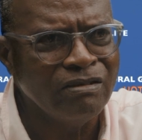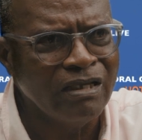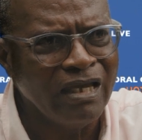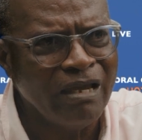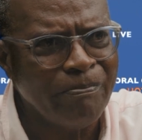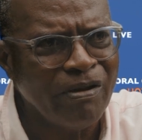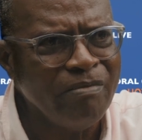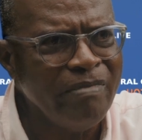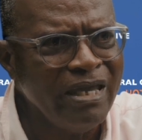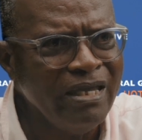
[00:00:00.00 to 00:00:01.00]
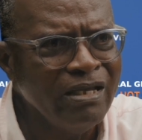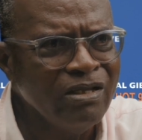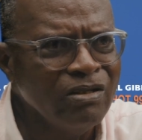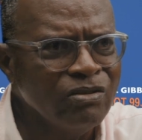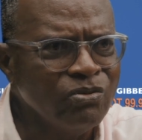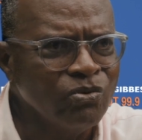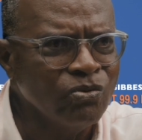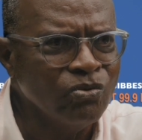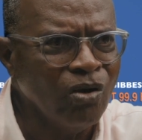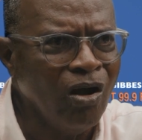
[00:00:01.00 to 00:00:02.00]
April, May
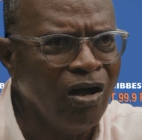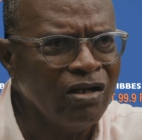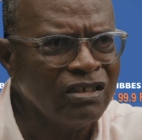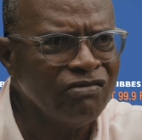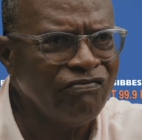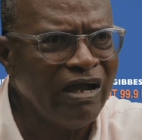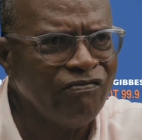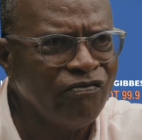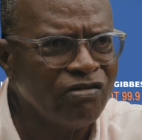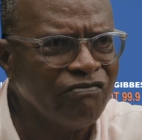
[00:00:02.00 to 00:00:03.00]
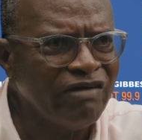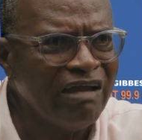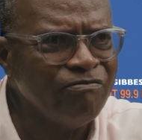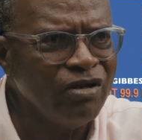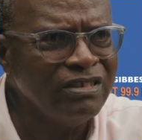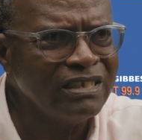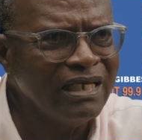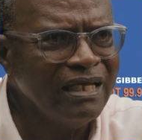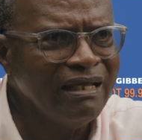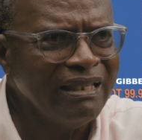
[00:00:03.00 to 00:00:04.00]
to August, 4 to 5 months,
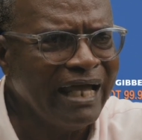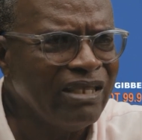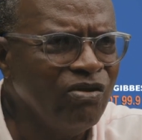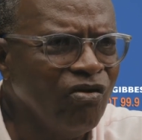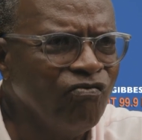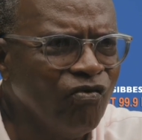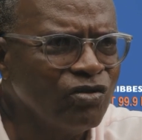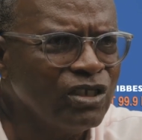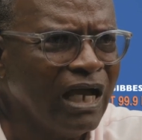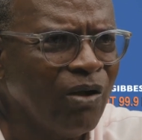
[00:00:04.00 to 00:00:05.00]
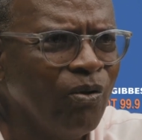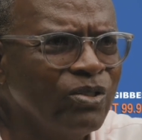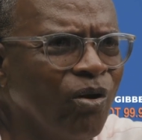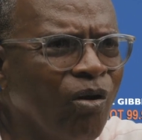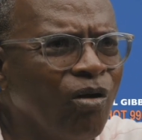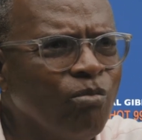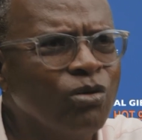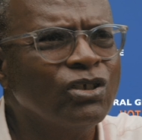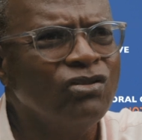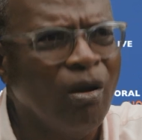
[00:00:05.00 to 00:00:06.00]
that your votes are going to
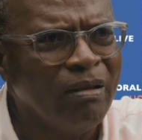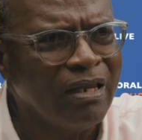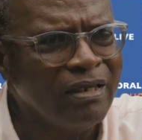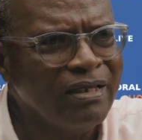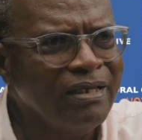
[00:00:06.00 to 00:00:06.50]
almost double.